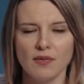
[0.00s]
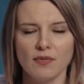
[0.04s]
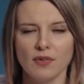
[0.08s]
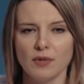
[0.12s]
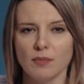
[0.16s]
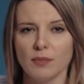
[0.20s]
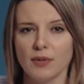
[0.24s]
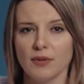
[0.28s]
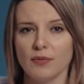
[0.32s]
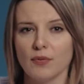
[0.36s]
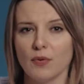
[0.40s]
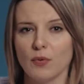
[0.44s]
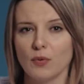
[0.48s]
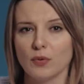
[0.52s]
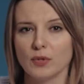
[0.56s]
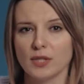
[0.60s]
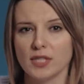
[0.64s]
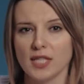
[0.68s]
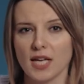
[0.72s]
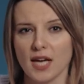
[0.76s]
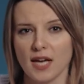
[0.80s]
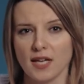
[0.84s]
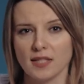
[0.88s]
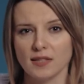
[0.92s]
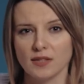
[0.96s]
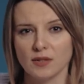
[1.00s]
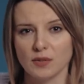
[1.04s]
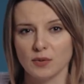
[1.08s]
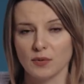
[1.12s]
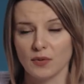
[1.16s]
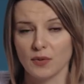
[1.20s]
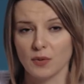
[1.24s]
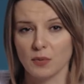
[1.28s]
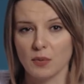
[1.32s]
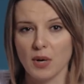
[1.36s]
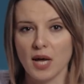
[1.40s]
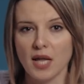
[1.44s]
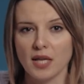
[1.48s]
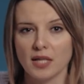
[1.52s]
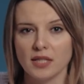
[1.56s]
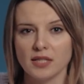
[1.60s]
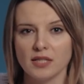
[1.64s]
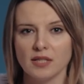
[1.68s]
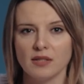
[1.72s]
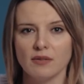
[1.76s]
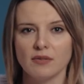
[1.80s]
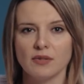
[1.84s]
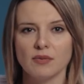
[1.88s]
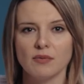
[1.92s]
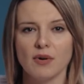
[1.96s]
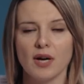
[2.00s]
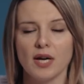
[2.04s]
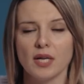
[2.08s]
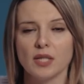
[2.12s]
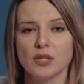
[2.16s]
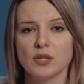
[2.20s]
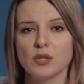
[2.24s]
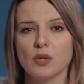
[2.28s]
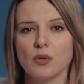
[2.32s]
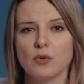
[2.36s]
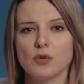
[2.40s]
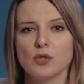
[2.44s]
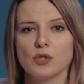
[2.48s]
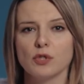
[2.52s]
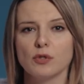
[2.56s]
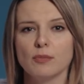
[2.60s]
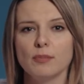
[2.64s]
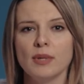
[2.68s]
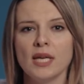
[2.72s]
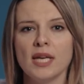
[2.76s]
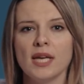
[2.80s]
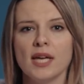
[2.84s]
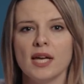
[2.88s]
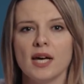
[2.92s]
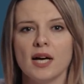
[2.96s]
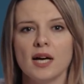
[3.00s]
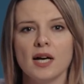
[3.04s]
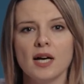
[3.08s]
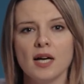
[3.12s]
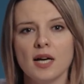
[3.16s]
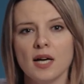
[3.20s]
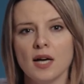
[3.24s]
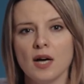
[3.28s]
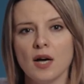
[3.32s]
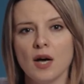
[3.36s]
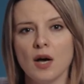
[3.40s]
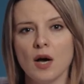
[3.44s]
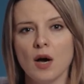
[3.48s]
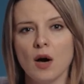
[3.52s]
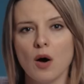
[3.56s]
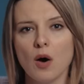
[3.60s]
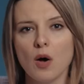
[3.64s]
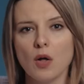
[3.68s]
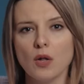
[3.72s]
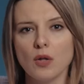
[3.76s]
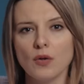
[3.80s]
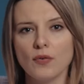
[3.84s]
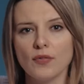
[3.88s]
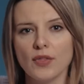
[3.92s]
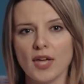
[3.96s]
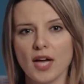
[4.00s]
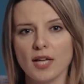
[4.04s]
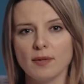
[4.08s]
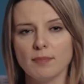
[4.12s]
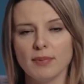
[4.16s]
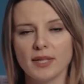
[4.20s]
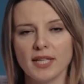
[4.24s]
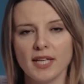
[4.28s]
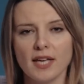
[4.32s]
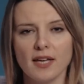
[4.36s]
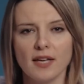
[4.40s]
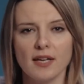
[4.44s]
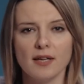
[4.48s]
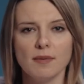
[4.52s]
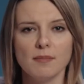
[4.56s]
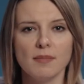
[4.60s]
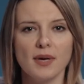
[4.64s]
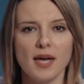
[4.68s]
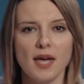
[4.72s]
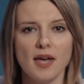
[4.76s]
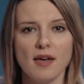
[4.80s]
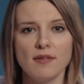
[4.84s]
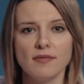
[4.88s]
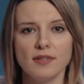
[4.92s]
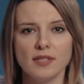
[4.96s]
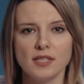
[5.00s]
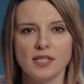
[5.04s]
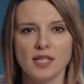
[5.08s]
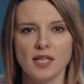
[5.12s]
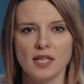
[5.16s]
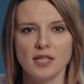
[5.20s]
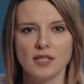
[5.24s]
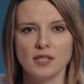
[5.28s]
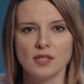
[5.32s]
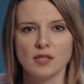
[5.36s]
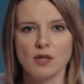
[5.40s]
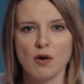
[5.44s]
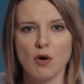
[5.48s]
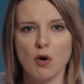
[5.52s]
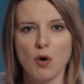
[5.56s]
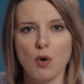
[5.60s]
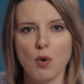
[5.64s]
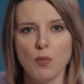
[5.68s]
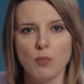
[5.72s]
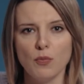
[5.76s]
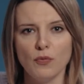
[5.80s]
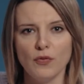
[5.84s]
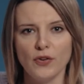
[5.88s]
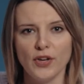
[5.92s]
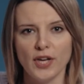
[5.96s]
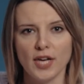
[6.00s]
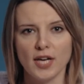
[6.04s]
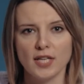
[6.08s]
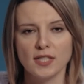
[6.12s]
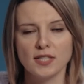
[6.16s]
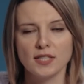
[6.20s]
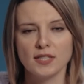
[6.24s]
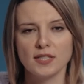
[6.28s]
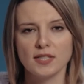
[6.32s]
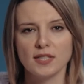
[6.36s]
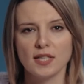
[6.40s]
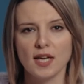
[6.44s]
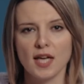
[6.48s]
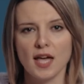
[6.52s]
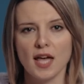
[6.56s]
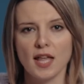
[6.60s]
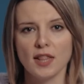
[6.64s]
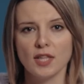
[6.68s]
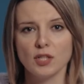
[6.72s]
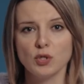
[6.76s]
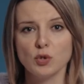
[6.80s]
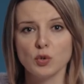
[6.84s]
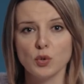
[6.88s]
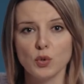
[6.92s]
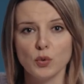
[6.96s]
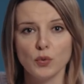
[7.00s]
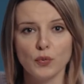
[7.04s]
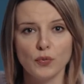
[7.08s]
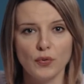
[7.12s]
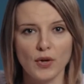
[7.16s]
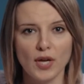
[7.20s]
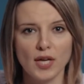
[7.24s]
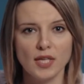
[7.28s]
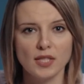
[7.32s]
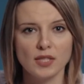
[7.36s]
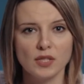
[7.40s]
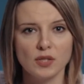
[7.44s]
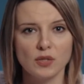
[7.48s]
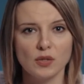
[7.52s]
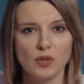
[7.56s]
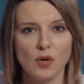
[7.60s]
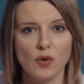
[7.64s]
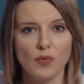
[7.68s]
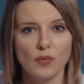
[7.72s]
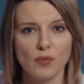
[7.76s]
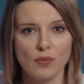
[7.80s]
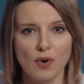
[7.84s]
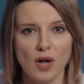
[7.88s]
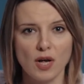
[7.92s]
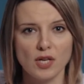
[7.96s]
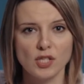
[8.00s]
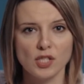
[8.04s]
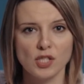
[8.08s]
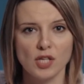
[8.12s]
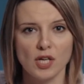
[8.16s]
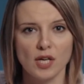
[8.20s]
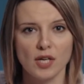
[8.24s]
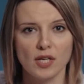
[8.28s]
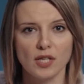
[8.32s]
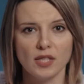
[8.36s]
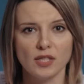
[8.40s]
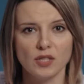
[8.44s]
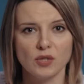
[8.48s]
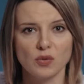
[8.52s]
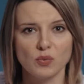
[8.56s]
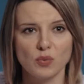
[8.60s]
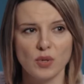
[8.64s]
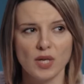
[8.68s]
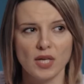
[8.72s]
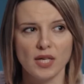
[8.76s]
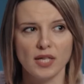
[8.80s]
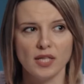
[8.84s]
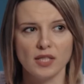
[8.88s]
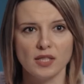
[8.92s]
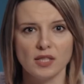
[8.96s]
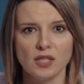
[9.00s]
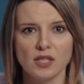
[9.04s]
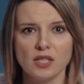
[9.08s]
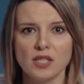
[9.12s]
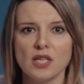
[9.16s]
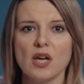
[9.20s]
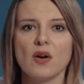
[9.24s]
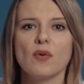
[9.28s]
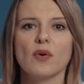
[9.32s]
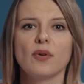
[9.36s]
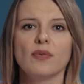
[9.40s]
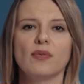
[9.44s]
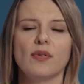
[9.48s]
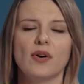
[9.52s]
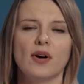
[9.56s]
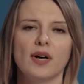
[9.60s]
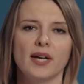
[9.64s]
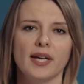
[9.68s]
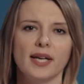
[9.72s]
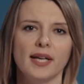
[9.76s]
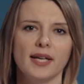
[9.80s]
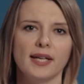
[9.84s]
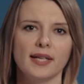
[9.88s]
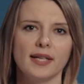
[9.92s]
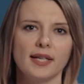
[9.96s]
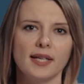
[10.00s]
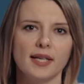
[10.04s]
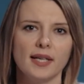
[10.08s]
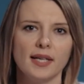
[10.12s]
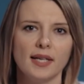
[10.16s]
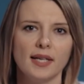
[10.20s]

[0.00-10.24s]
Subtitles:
even before death, to the relatives via social media, all of that became evident, obvious, and the true face of Russia is really terrifying.